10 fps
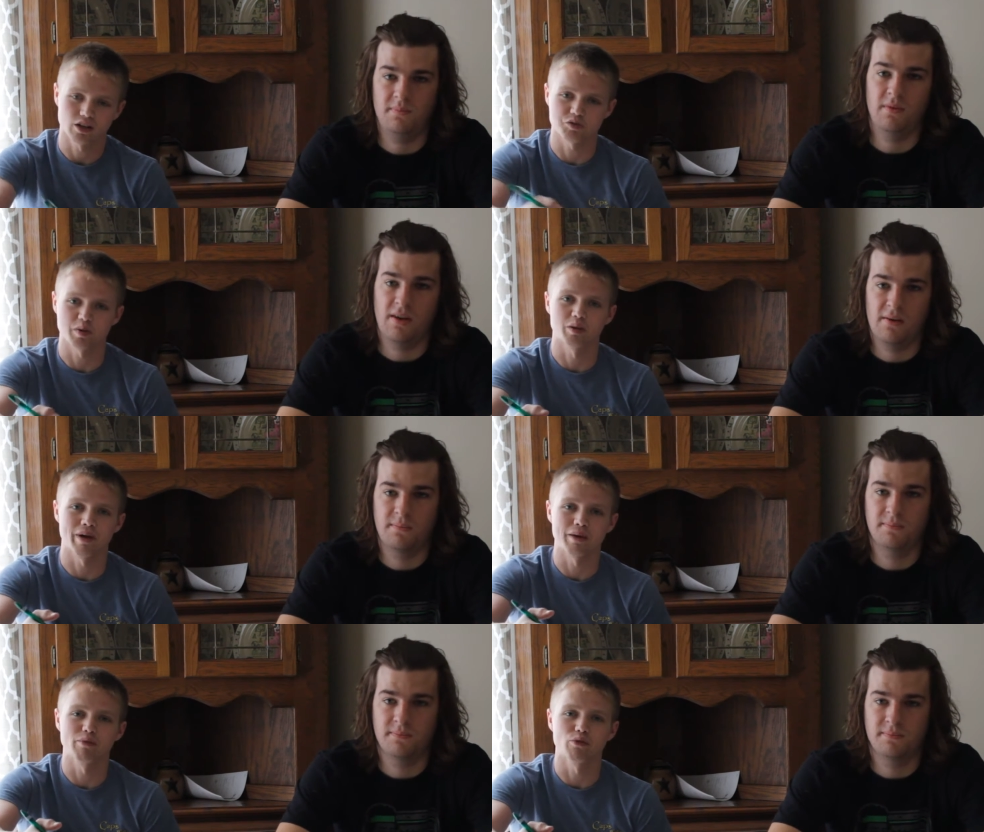Speaker 1: he's been the
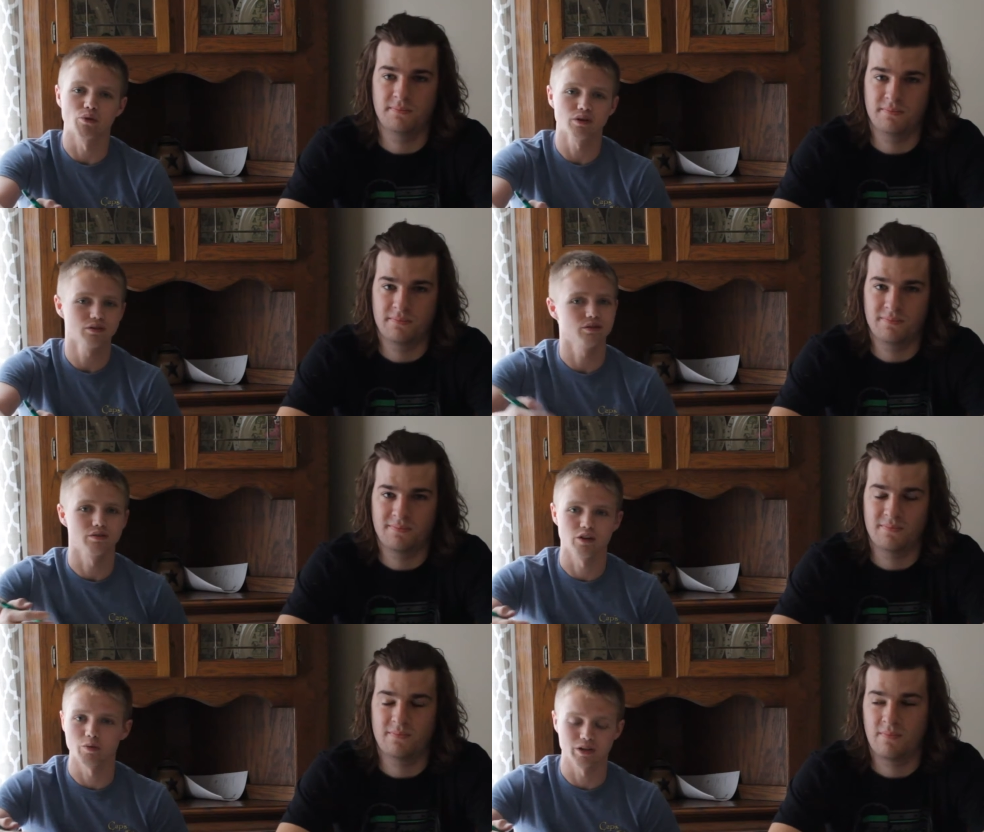man before.
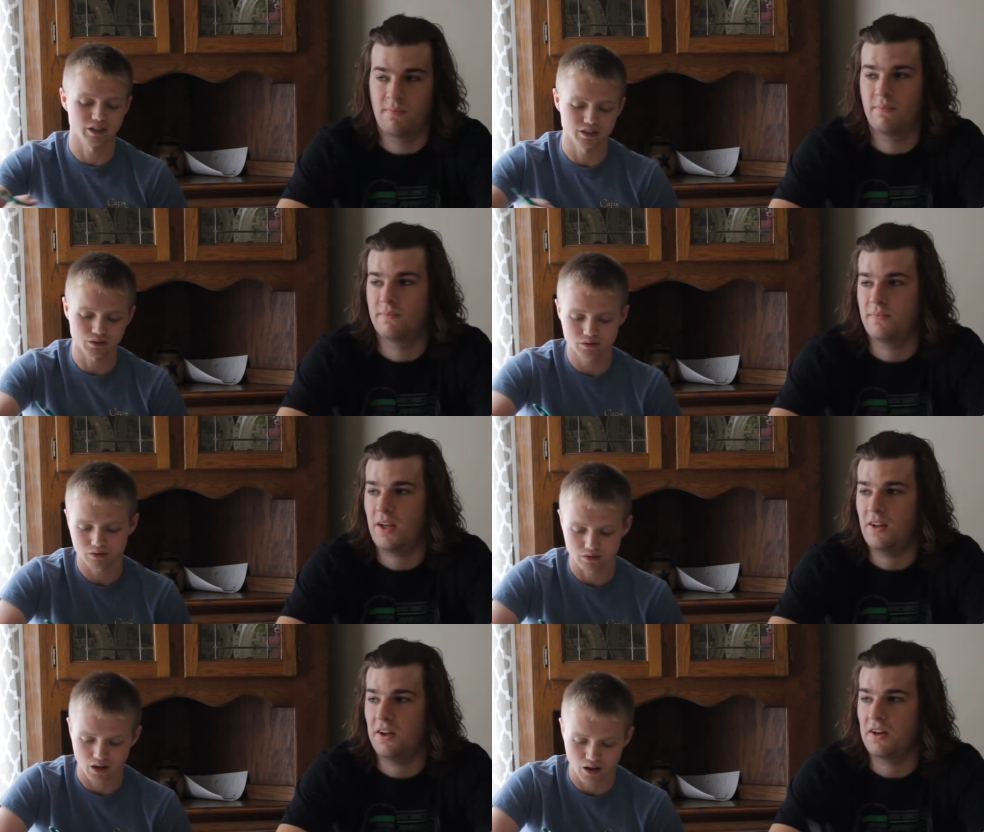No big deal. He
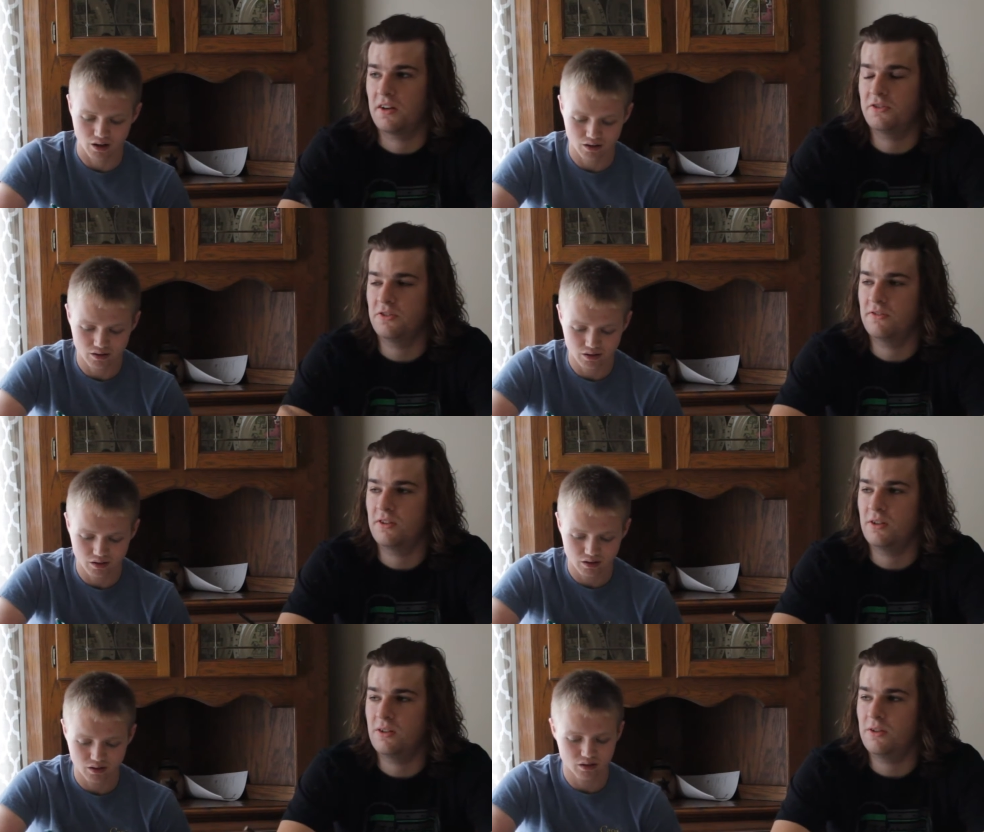had
Speaker 2: like uh, one hundred
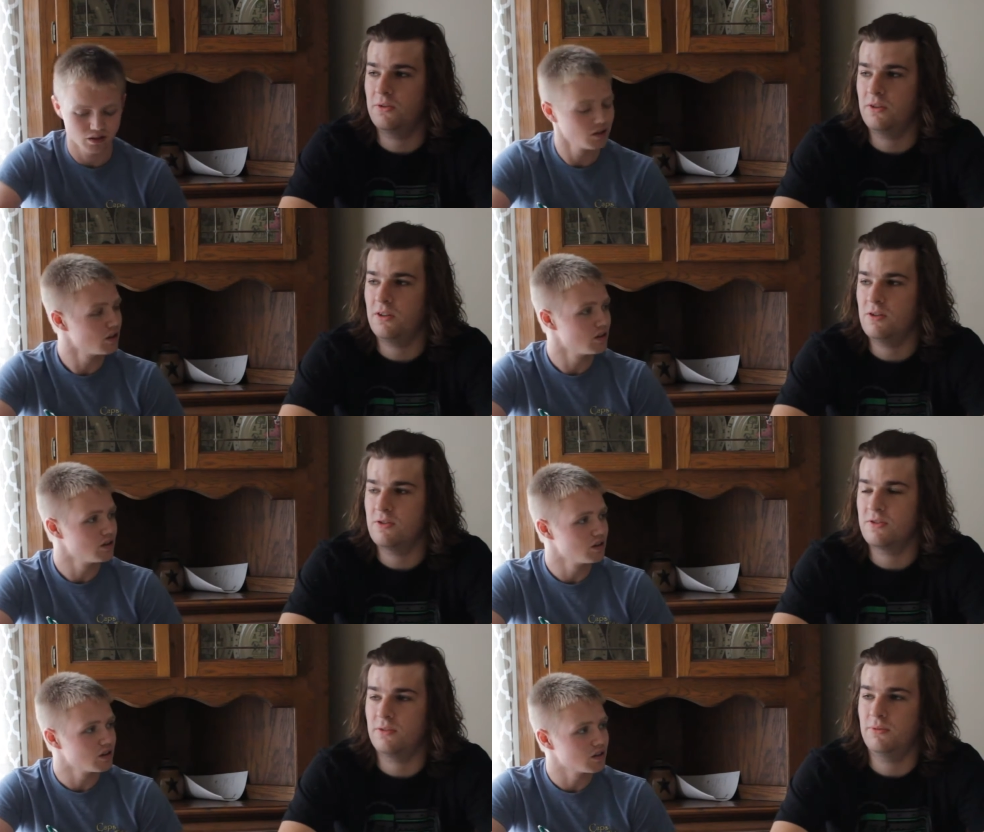thirty total yards
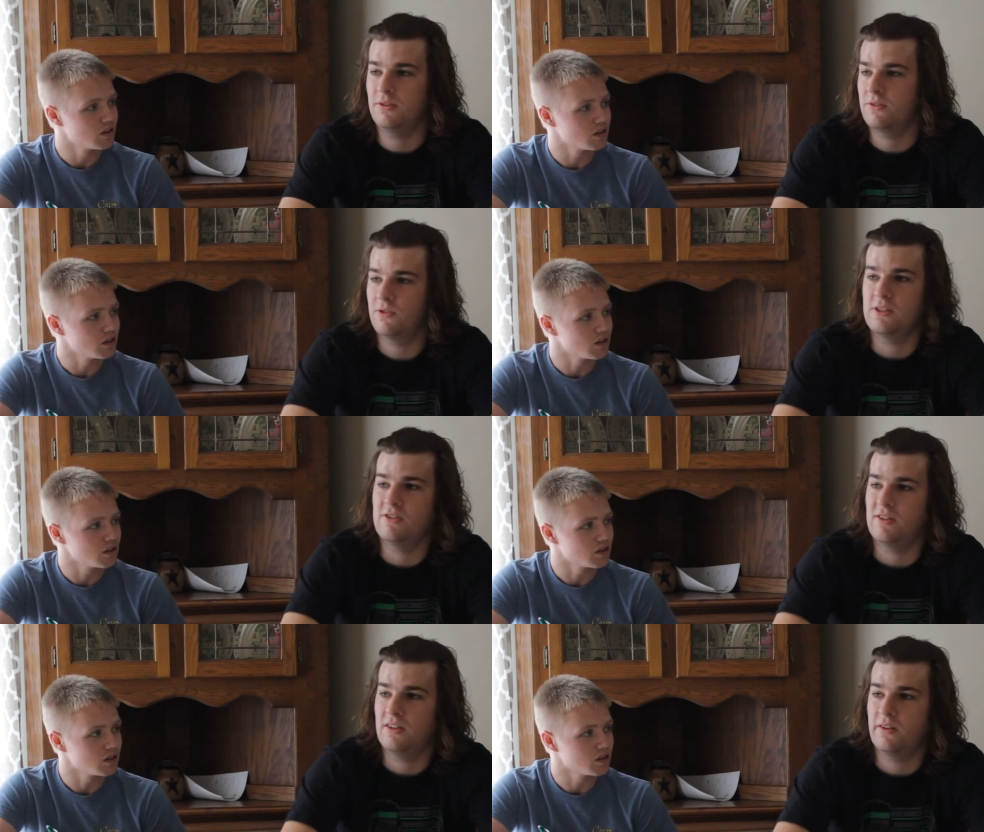or something crazy
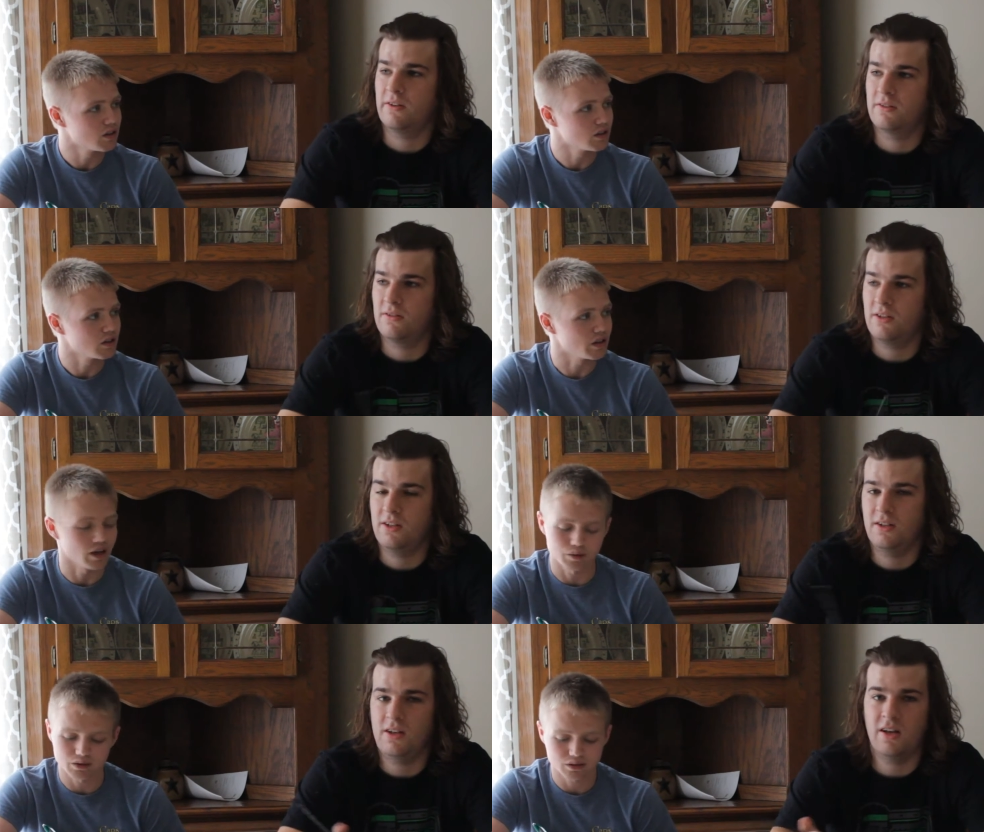like
Speaker 1: that.
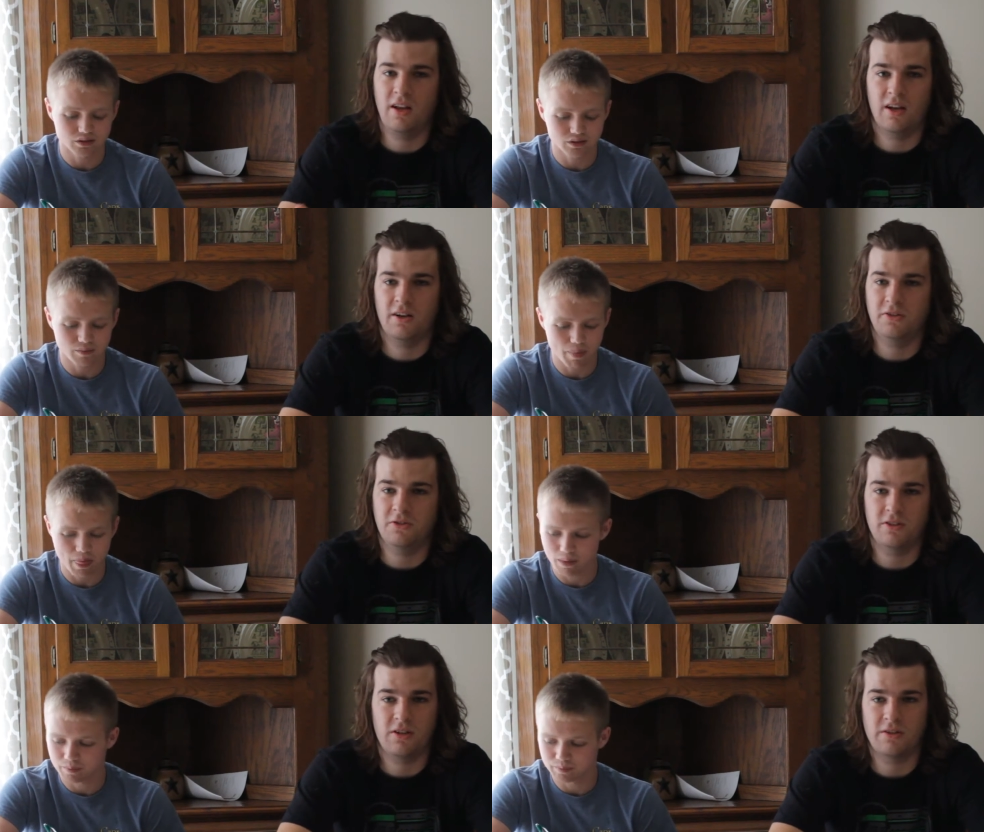
Speaker 2: Yeah. He was, had like one
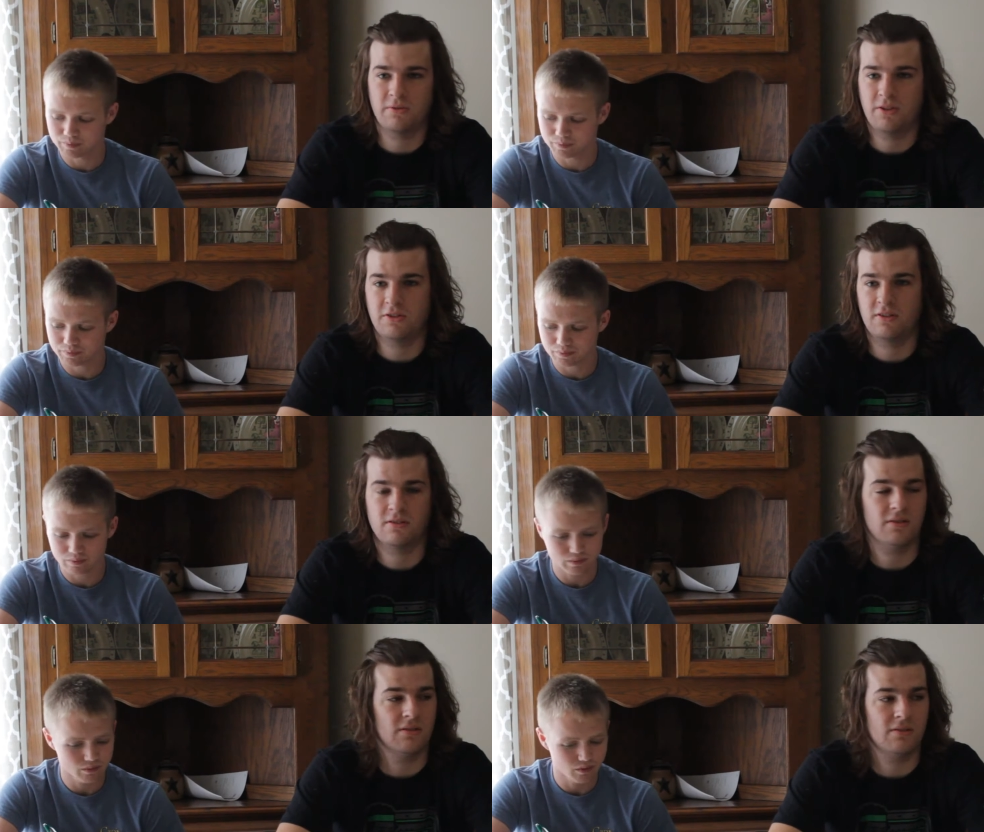hundred yards
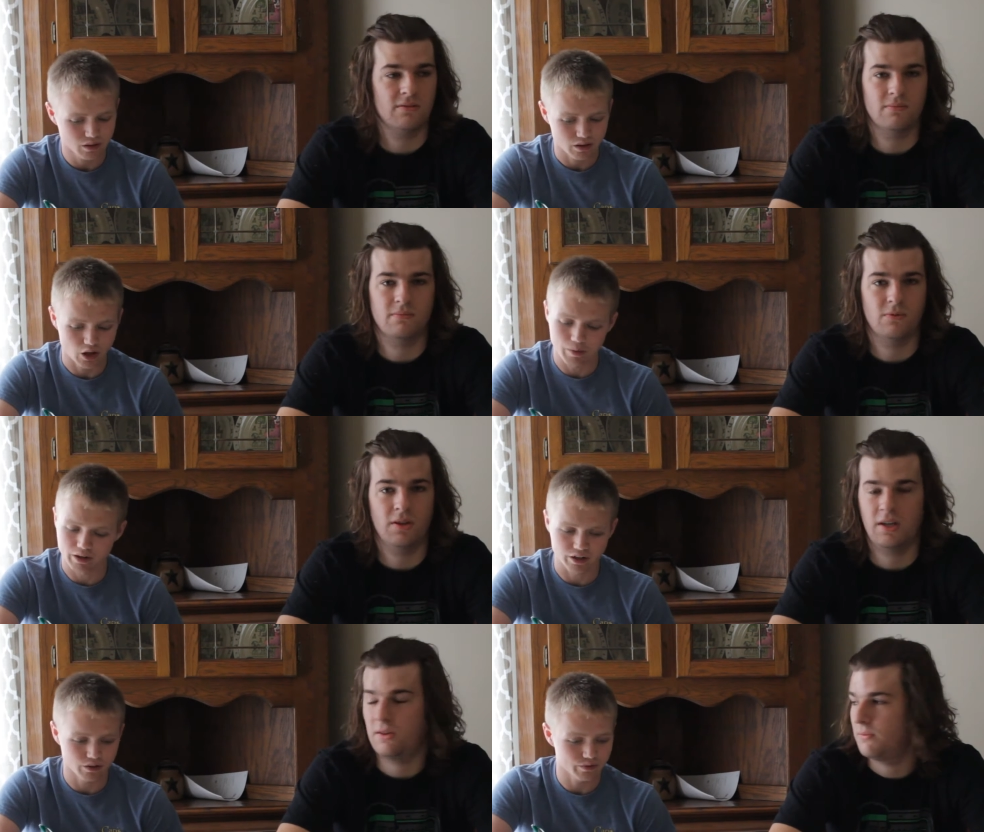rushing.
Speaker 1: No big
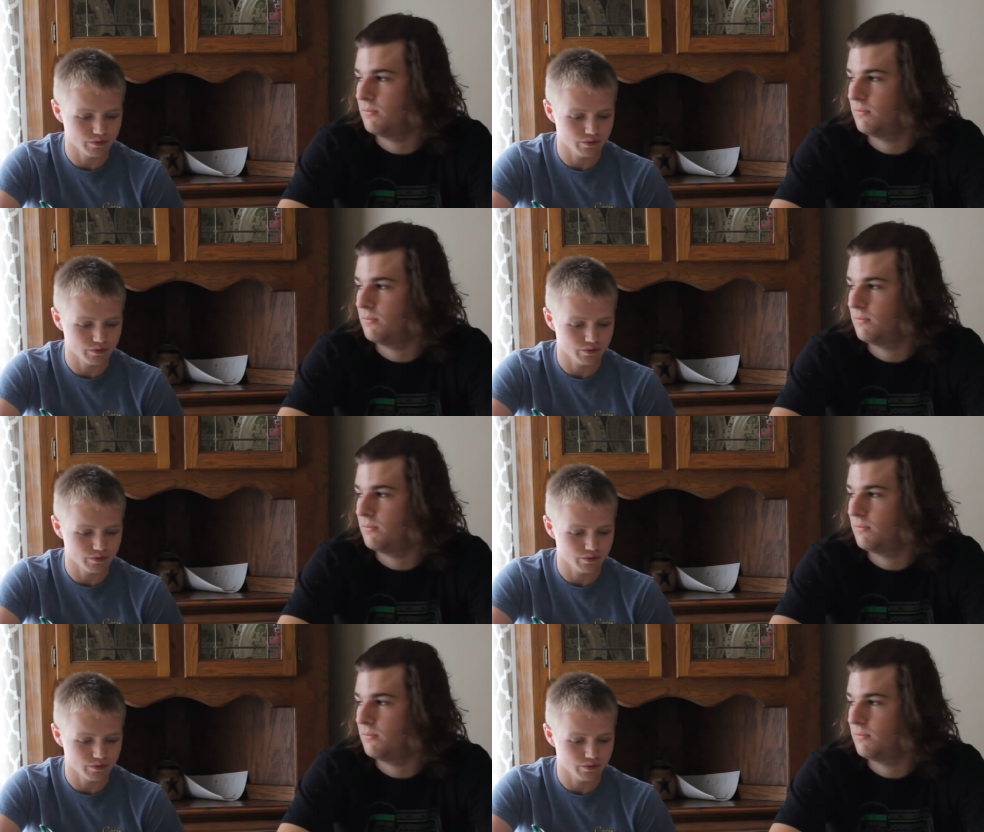like, deal.